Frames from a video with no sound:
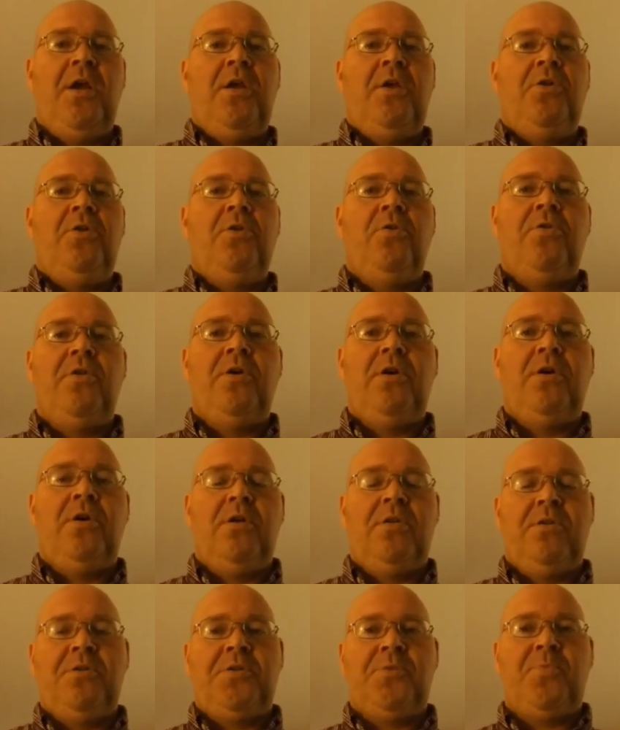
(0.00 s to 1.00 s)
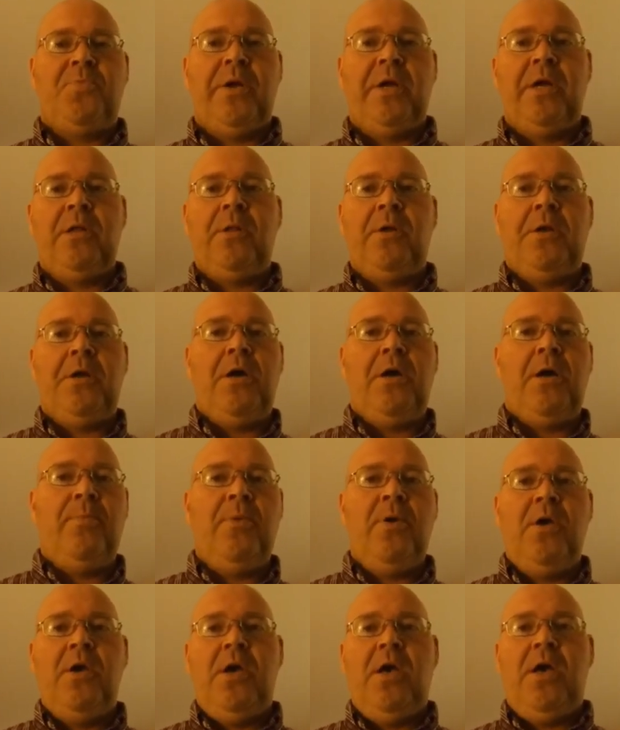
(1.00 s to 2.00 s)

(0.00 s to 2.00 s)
You do the, the spring cleanup